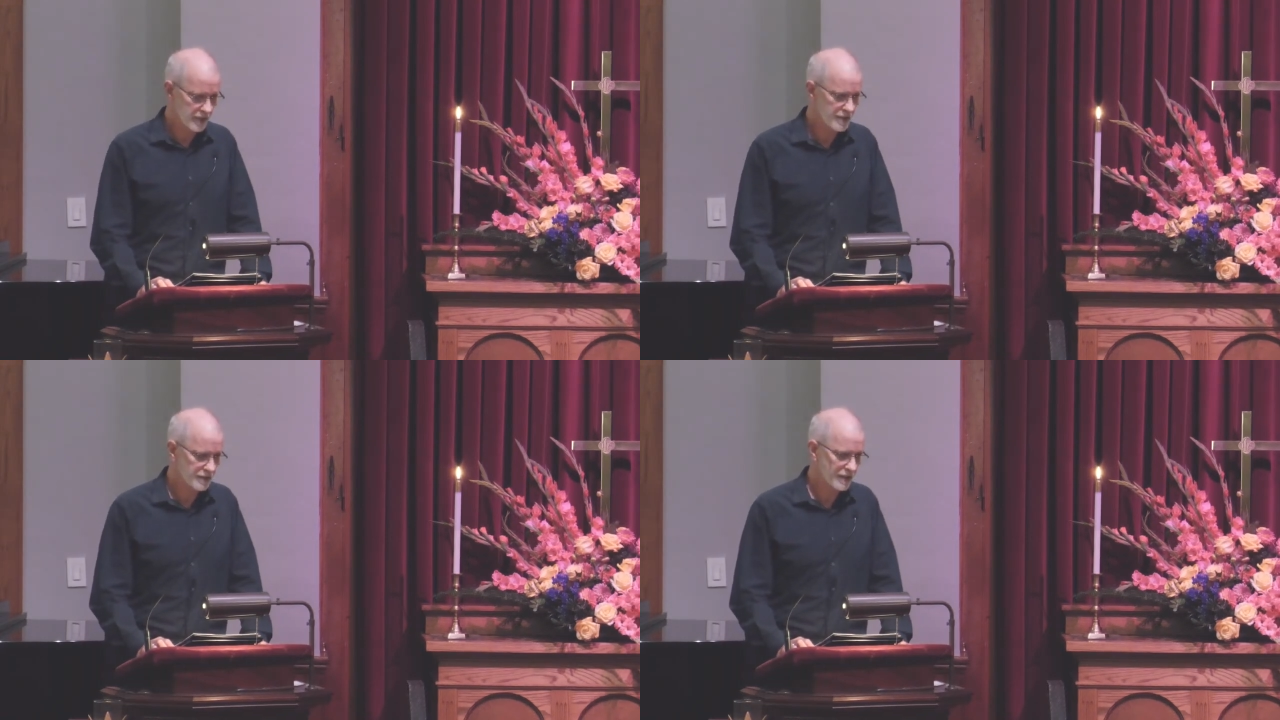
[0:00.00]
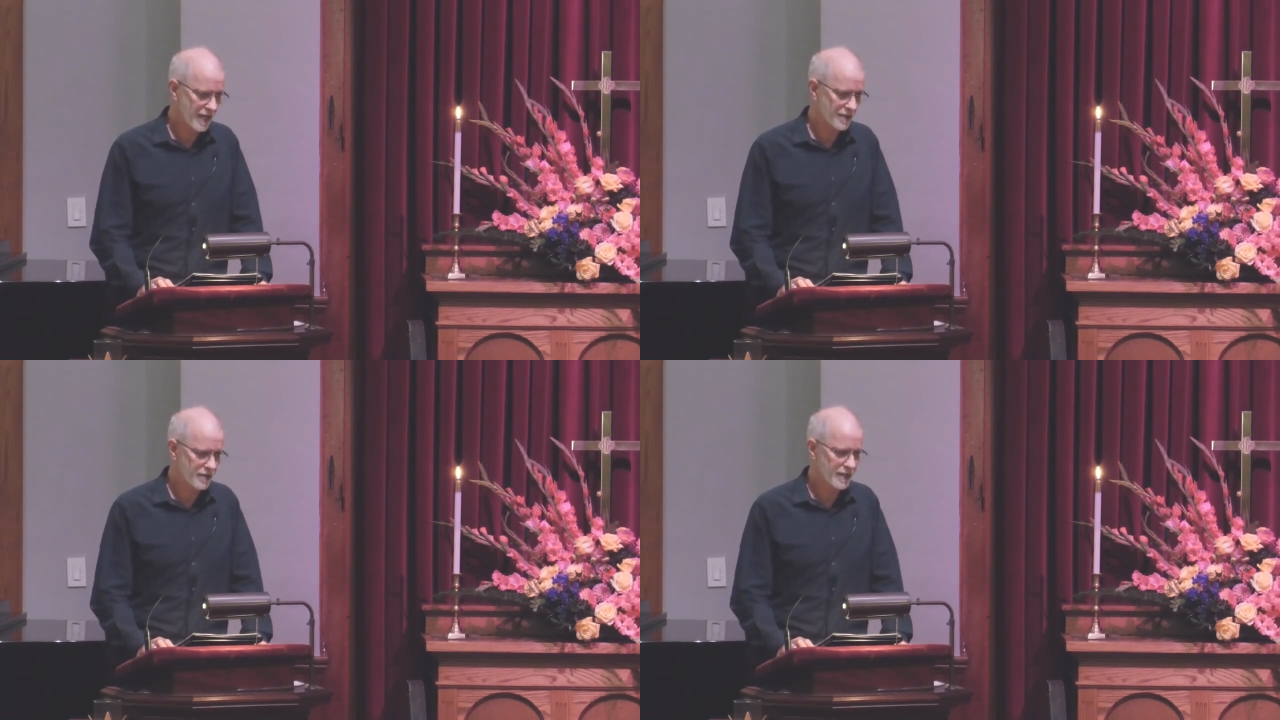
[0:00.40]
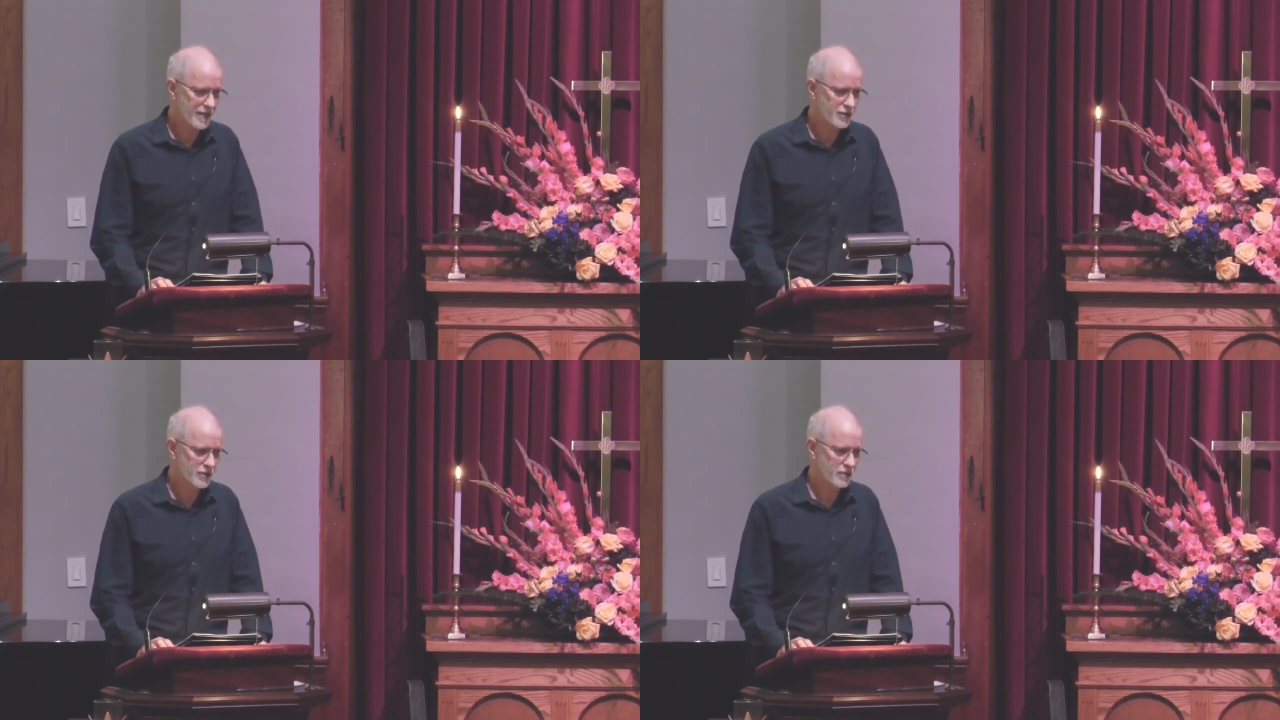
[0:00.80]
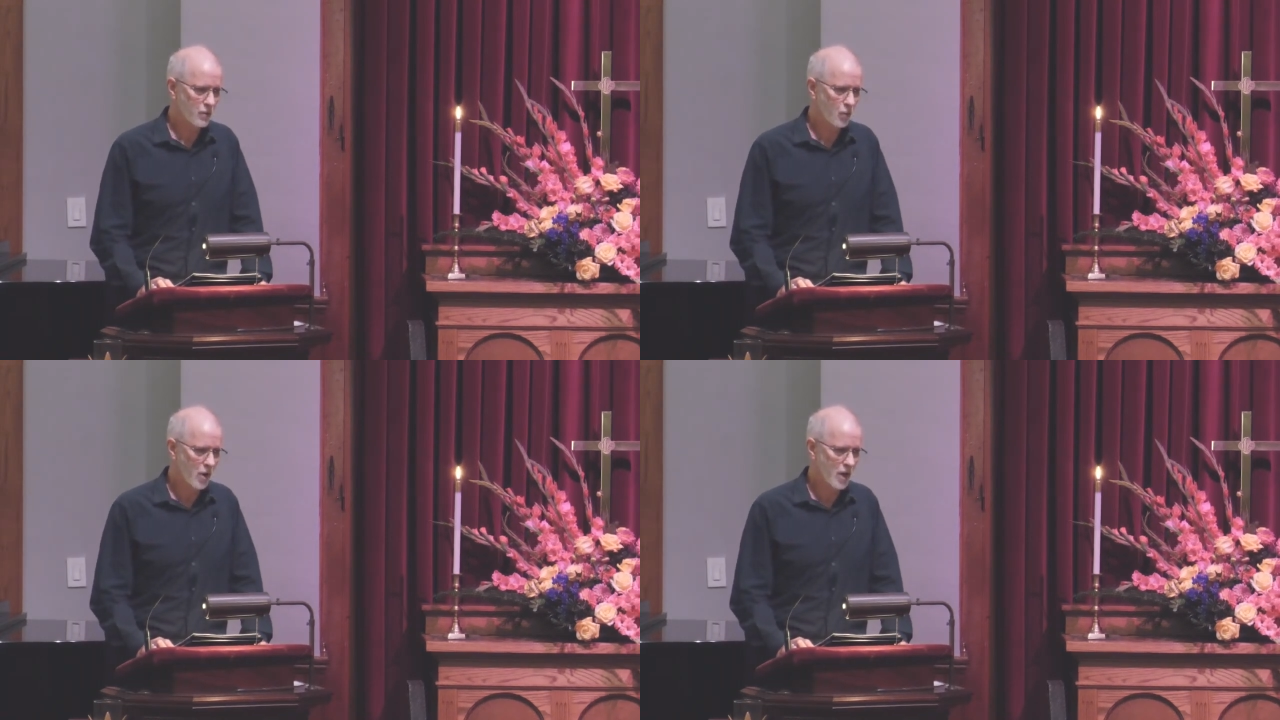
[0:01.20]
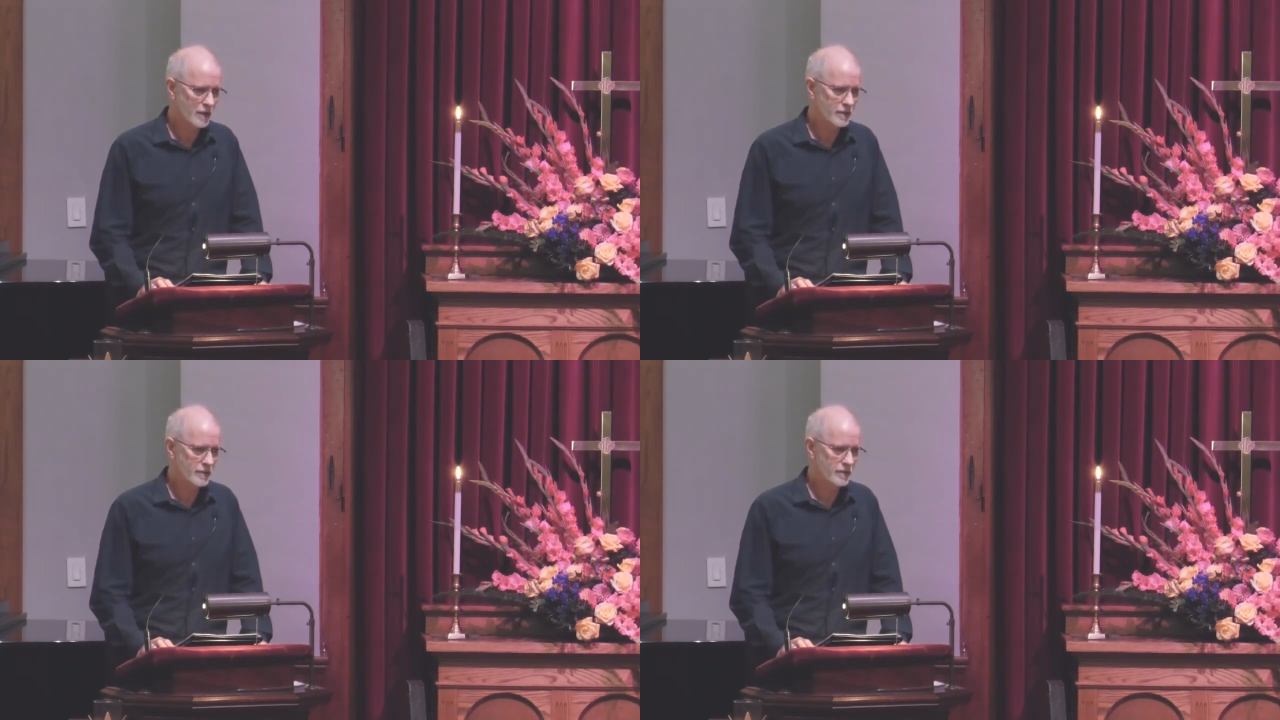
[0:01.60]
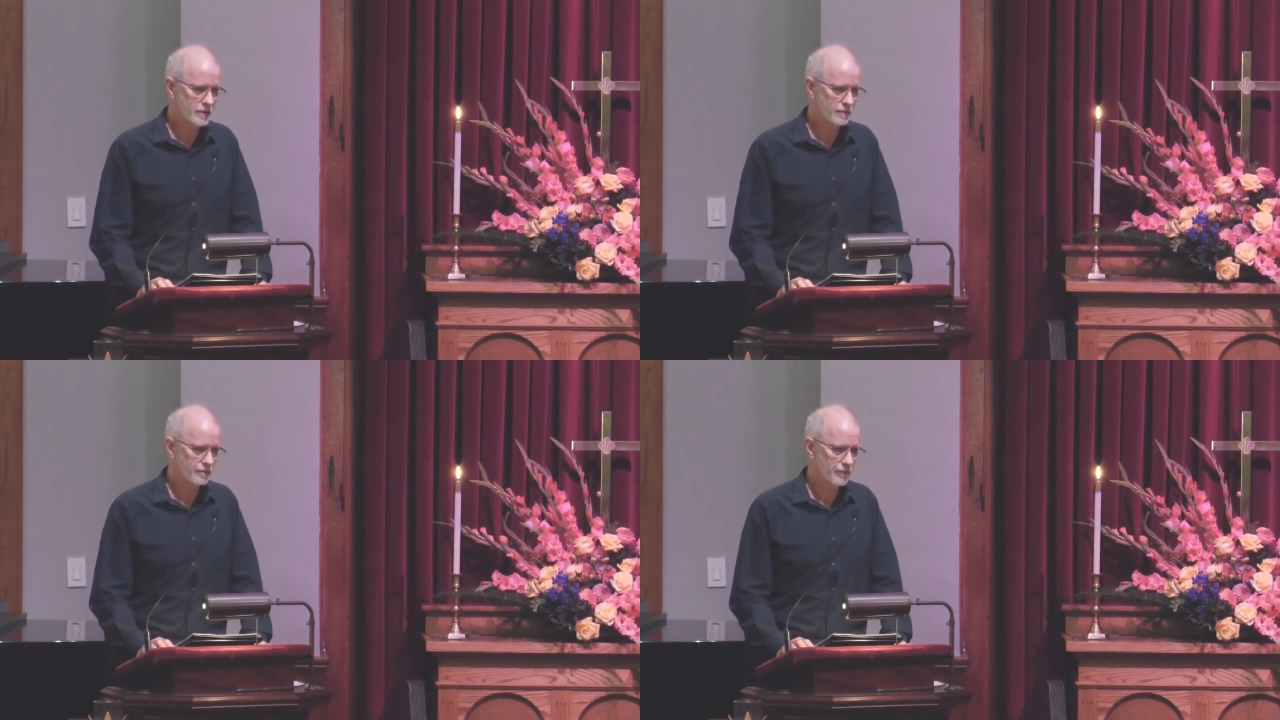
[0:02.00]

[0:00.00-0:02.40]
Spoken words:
his congregation walked the